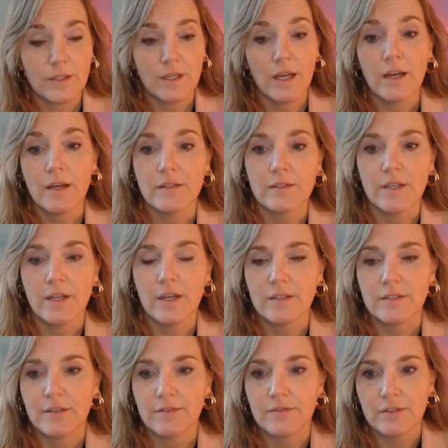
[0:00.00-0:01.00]
Yeah,
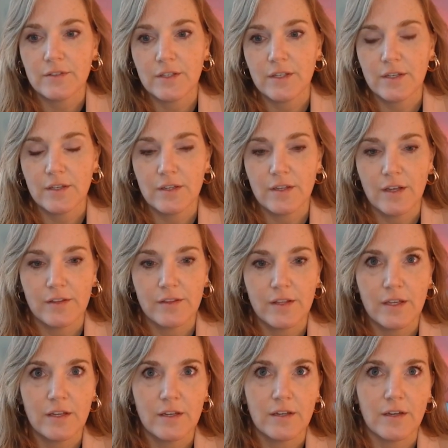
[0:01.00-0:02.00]
yeah, definitely. And I
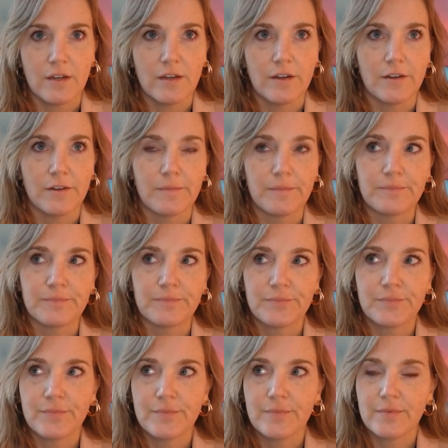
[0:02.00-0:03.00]
think
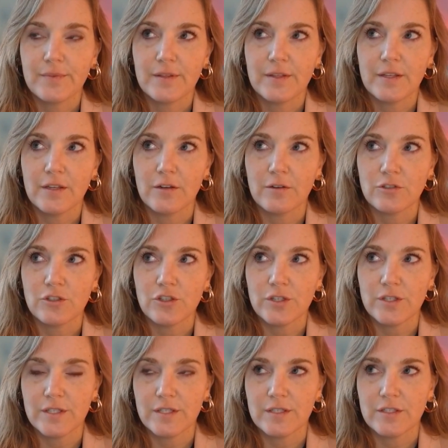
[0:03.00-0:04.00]
it's
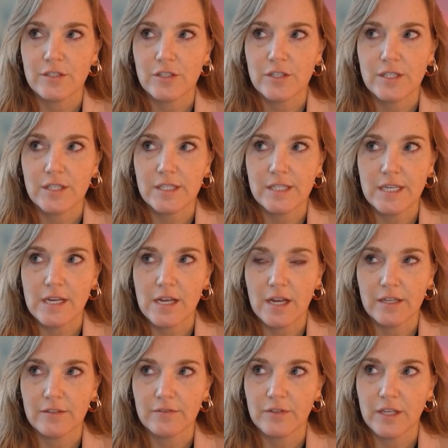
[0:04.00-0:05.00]
just to see
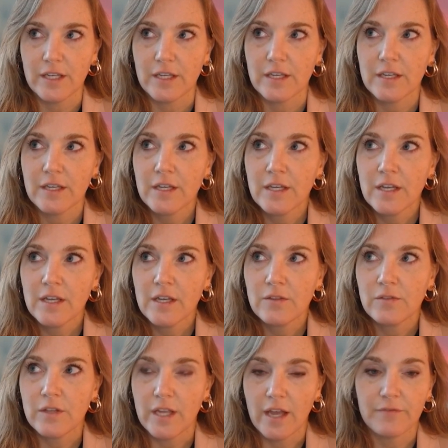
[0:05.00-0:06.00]
kind of like
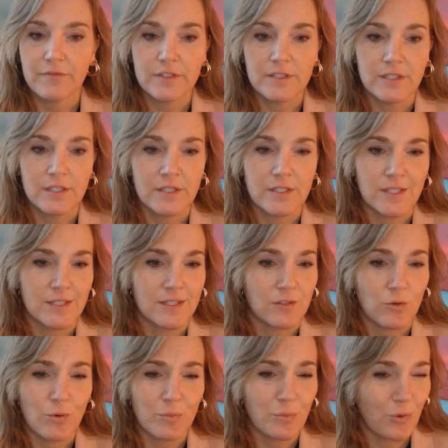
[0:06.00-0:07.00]
the emphasis is
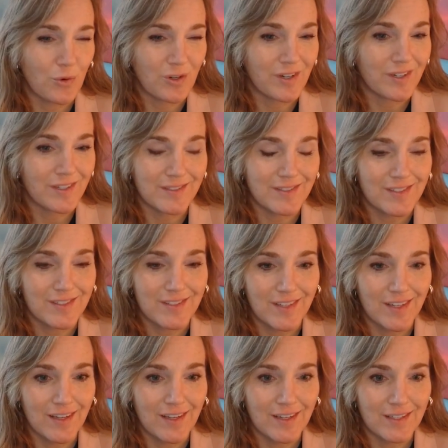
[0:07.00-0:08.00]
so important,
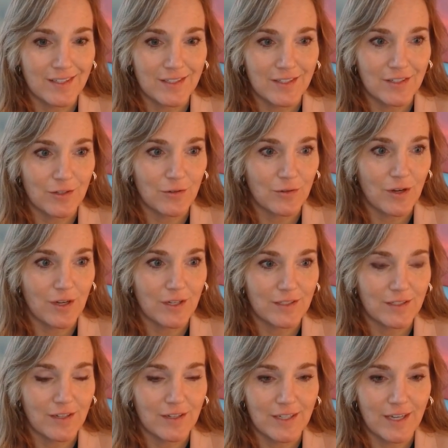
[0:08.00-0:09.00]

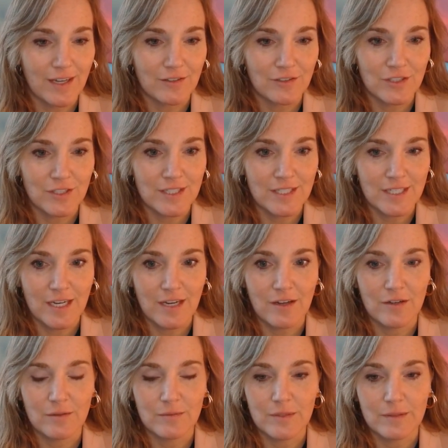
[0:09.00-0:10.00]
on allergens
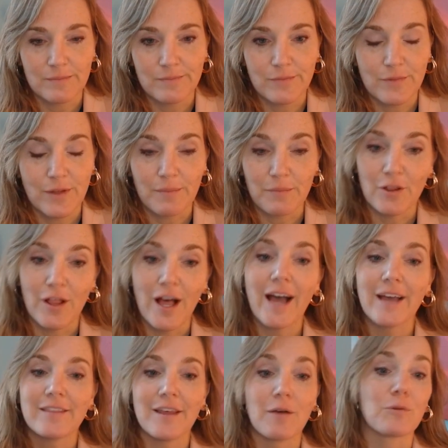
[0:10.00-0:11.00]
now. I'm
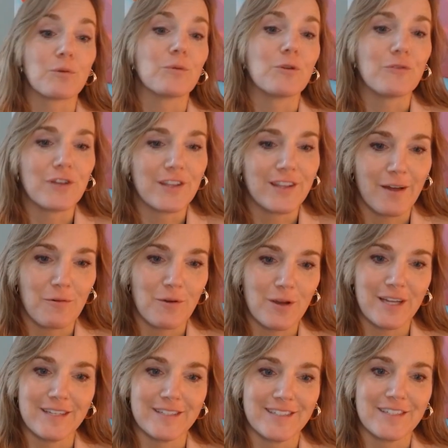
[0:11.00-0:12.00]
glad that we're moving that
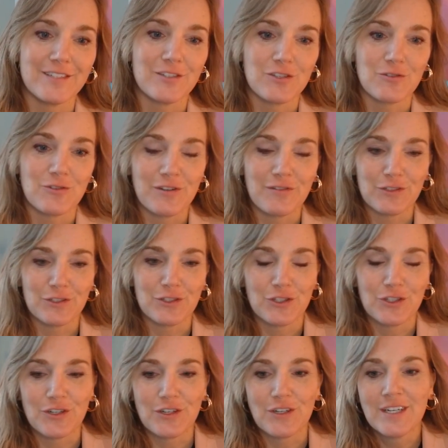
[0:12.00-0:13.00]
way as an industry for
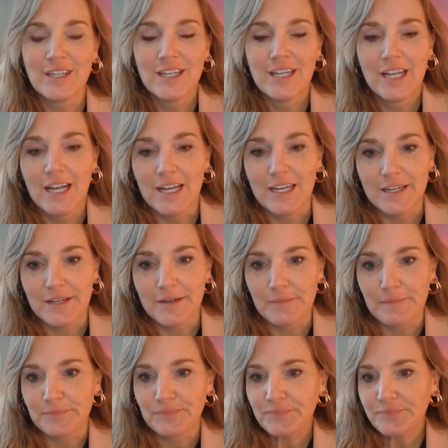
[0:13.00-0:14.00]
sure.
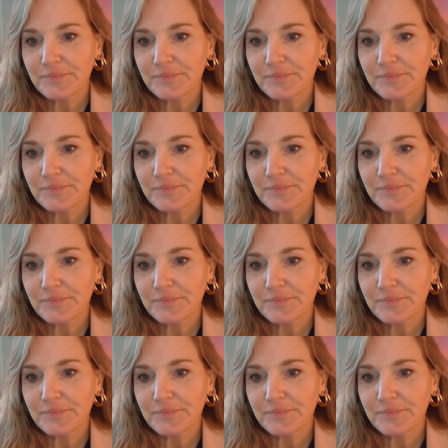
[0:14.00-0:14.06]
Um,